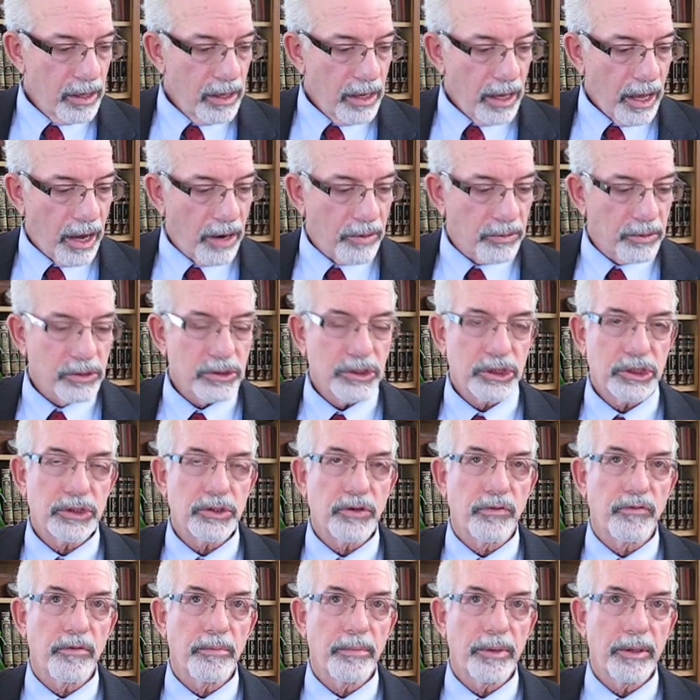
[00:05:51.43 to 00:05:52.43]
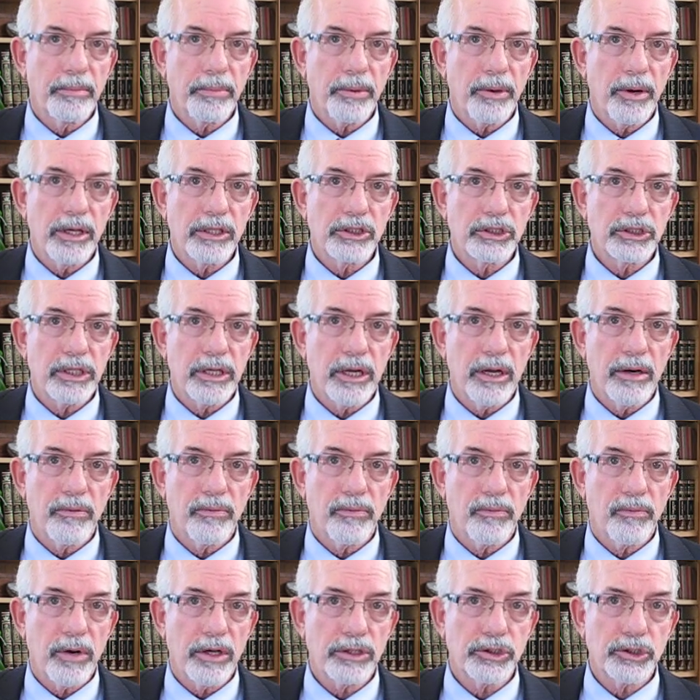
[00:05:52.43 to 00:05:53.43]
Howard Silverman, President,
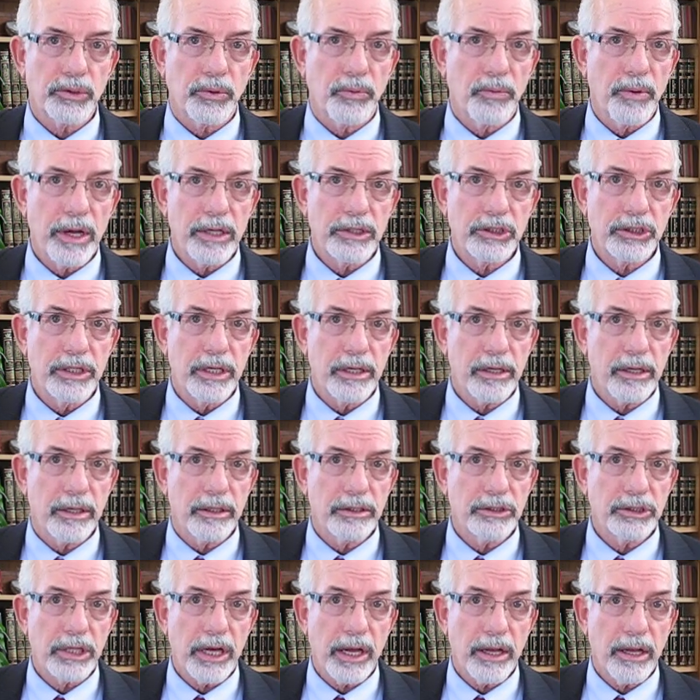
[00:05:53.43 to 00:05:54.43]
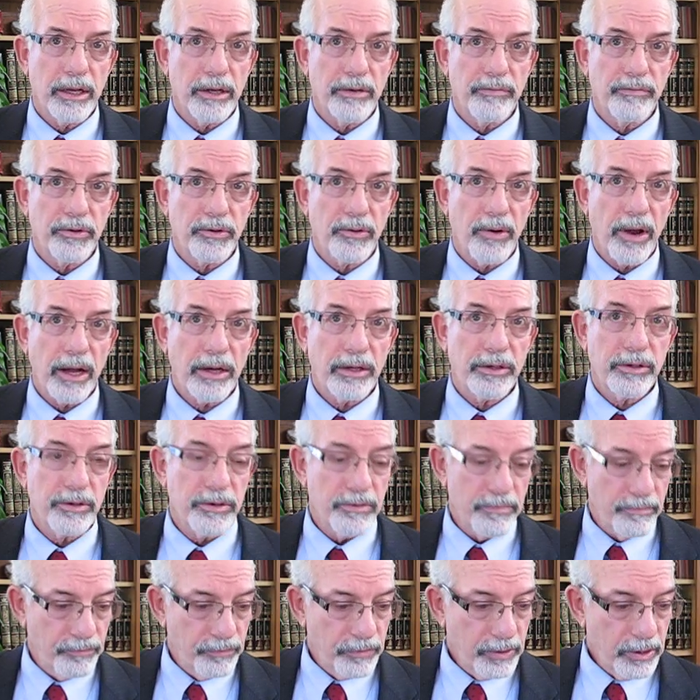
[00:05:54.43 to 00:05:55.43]
Russell Resnik, Executive
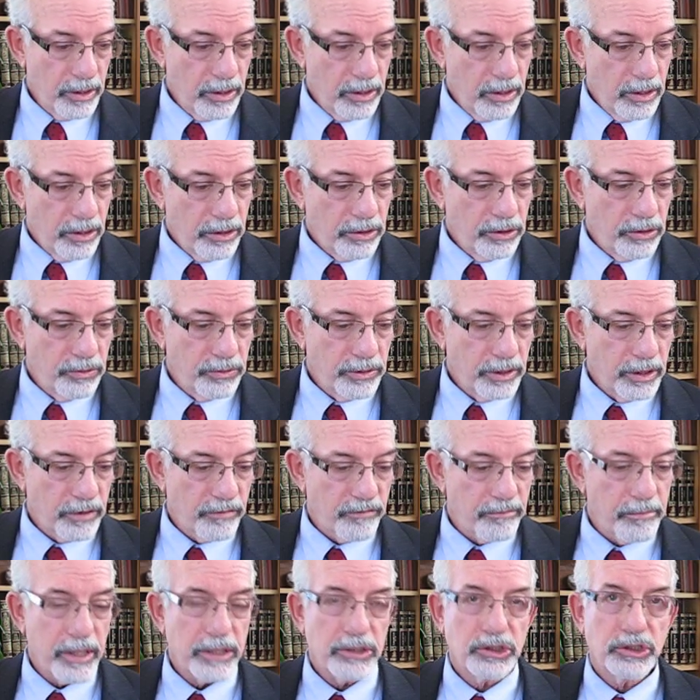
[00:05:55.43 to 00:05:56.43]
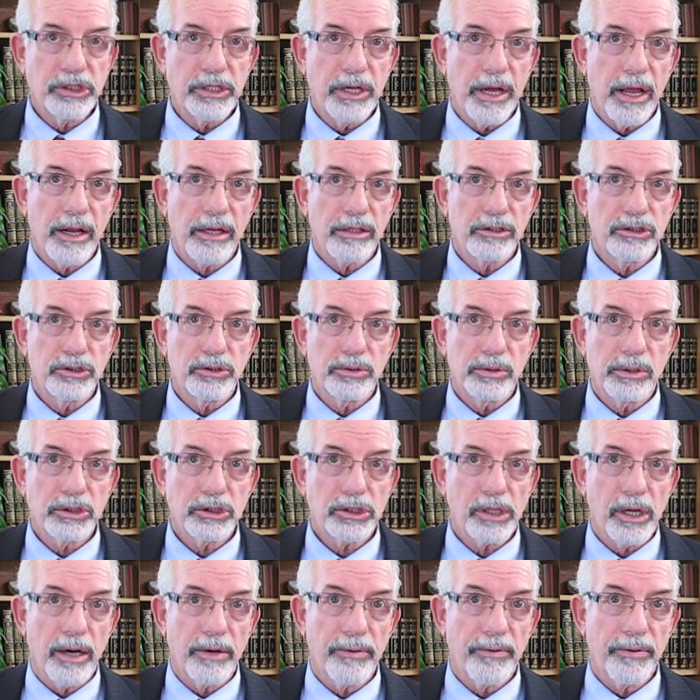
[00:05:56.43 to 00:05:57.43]
Director, Union of Messianic
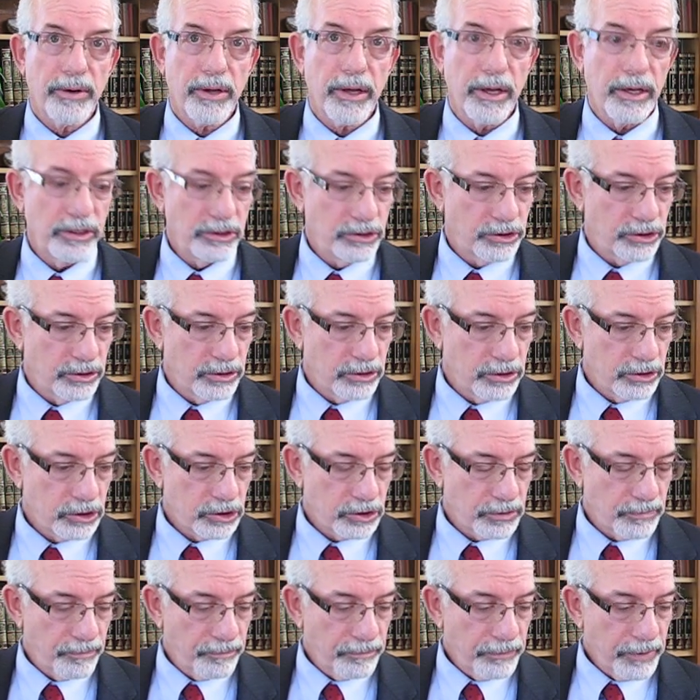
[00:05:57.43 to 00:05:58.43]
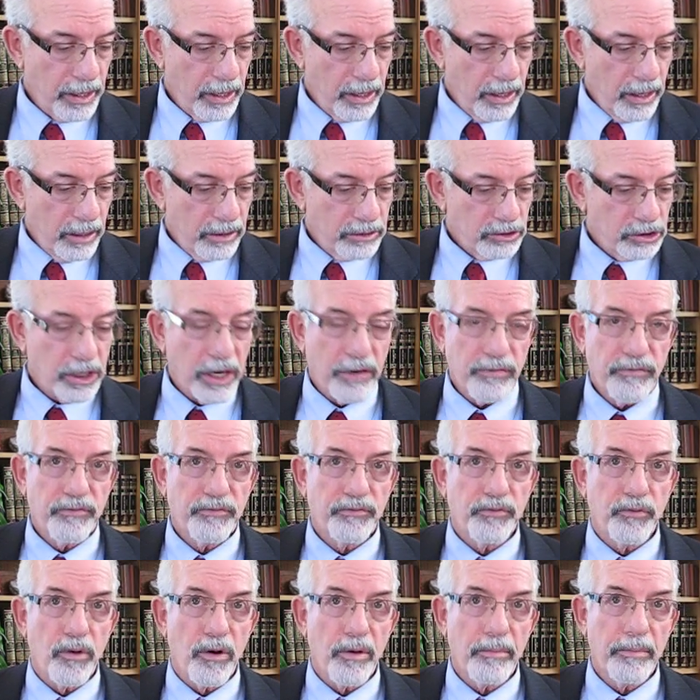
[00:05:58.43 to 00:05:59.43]
Jewish Congregations, Jeff
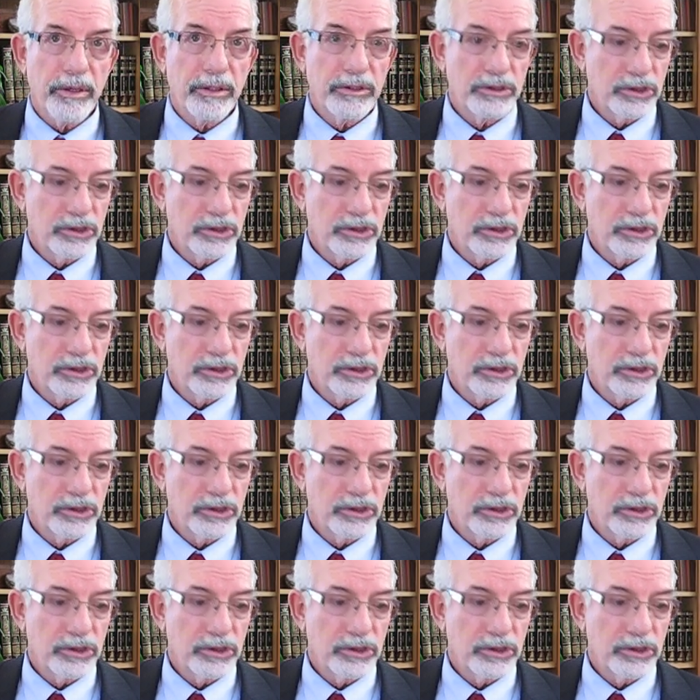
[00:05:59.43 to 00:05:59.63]
Foreman,